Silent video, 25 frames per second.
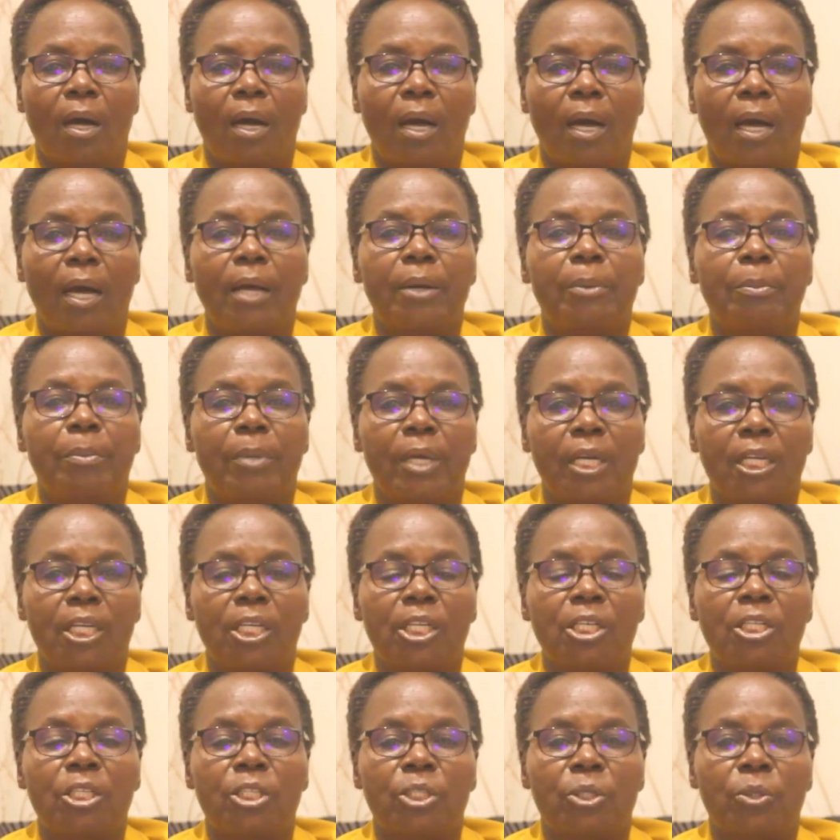and
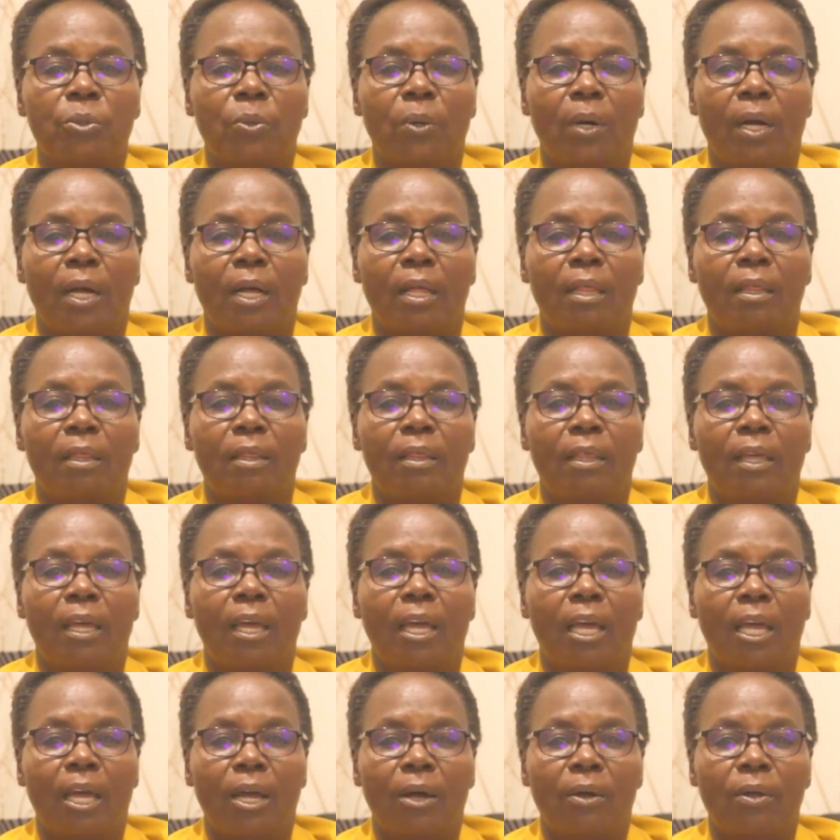making sure the
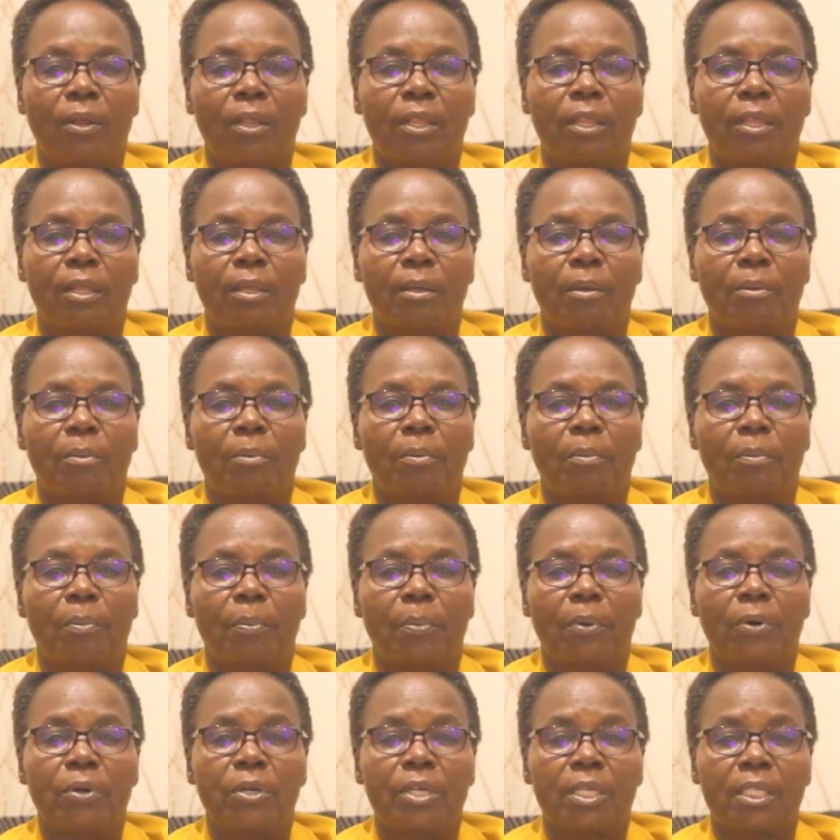health
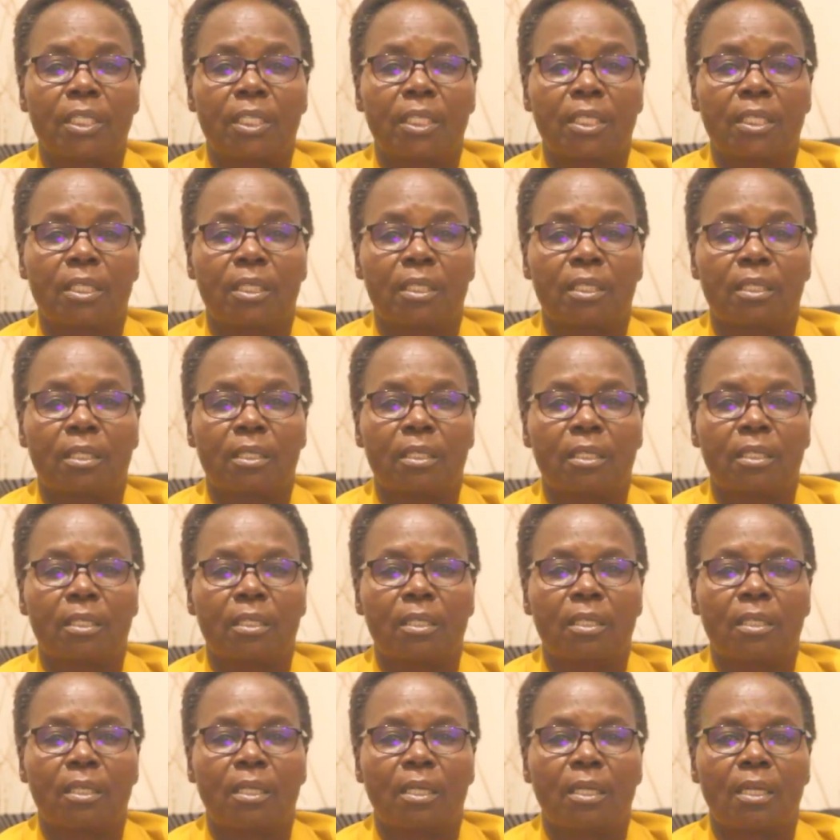policies
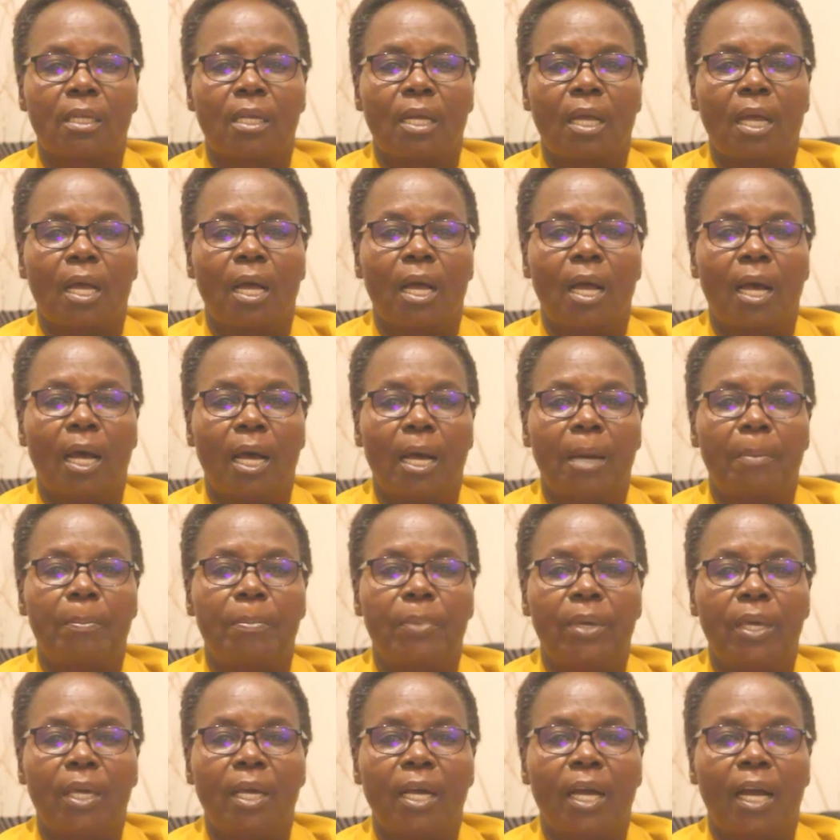are
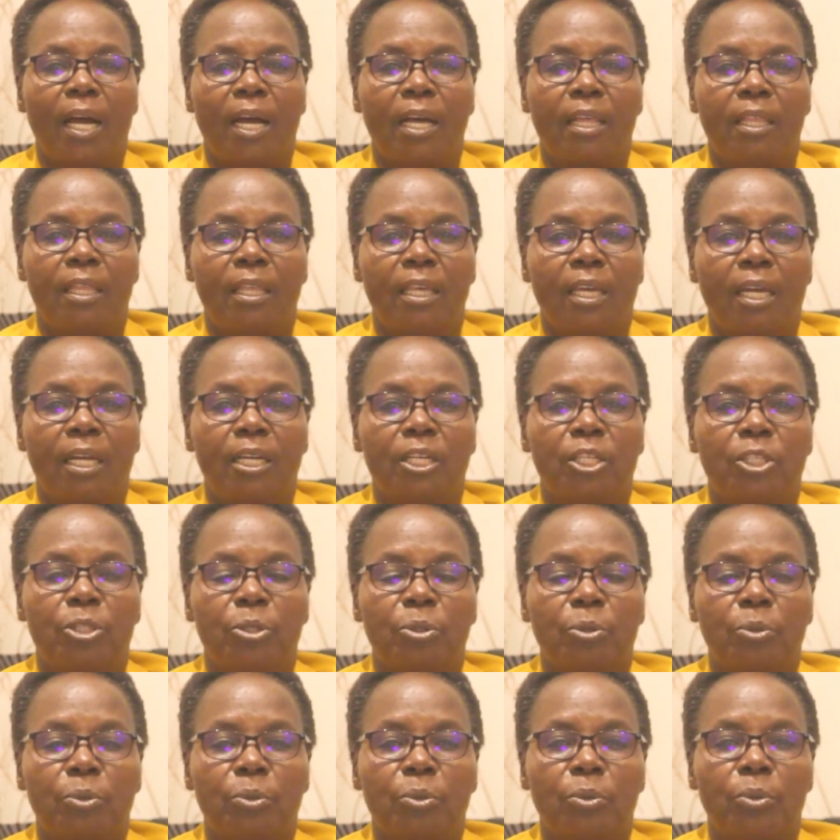being adhered
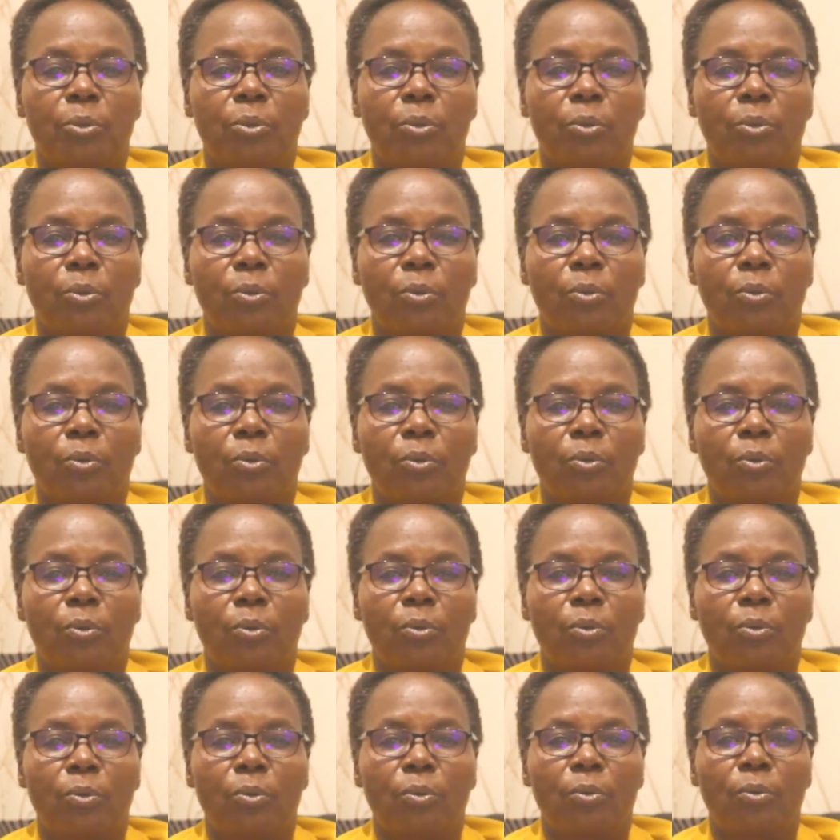to
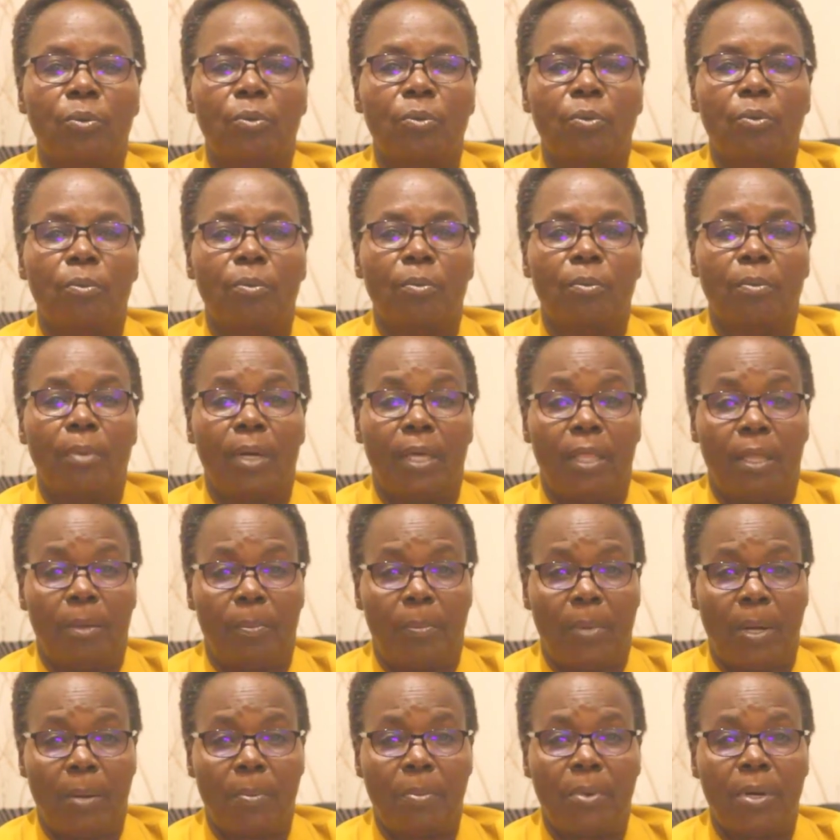by the
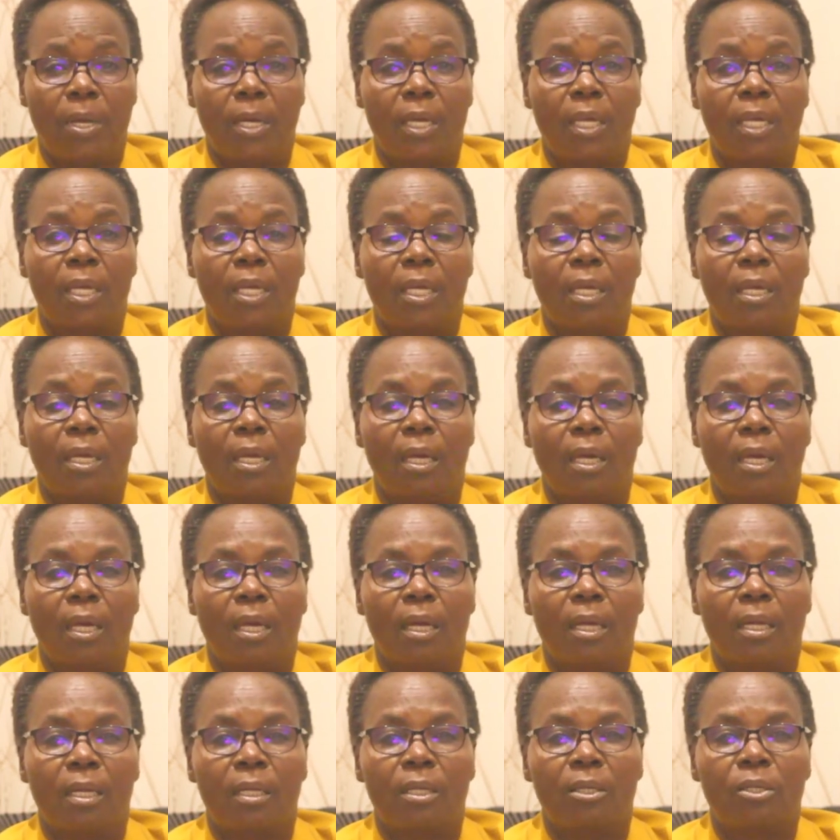public
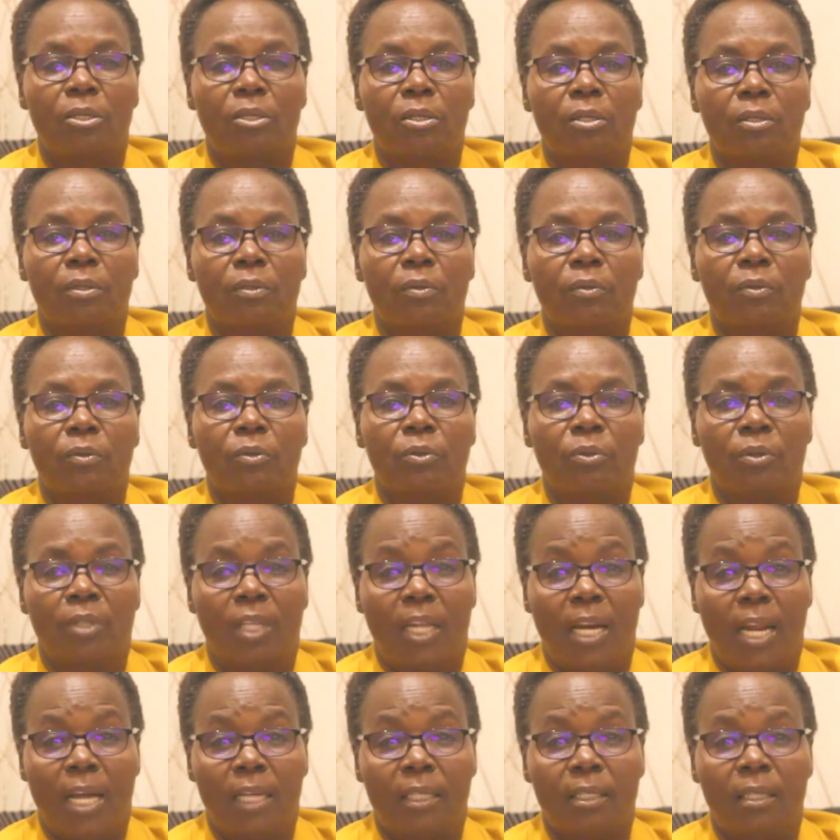to
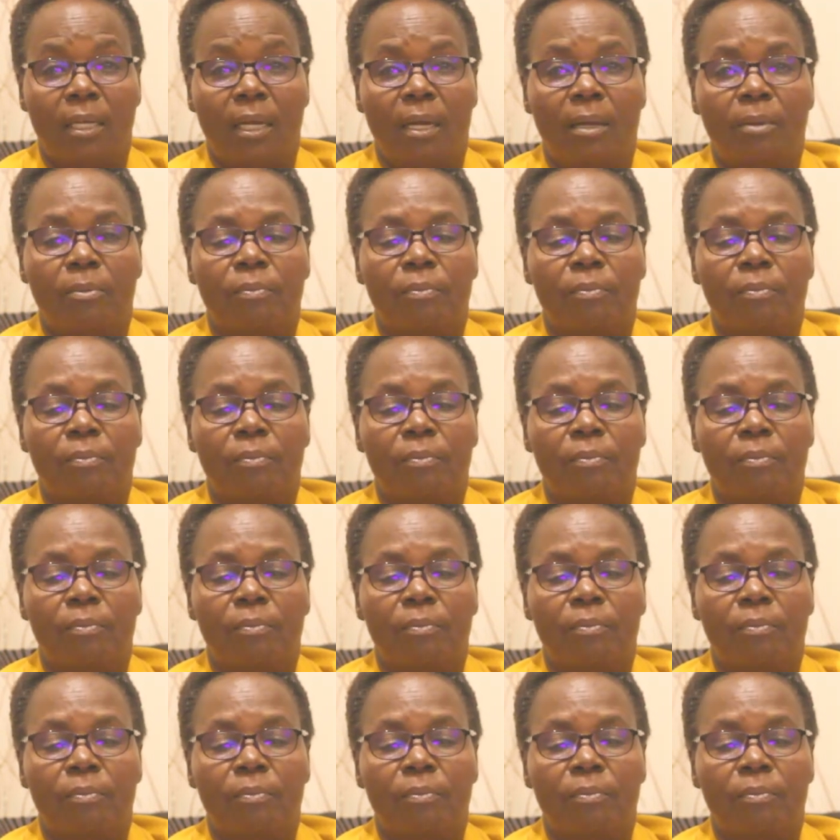the latter.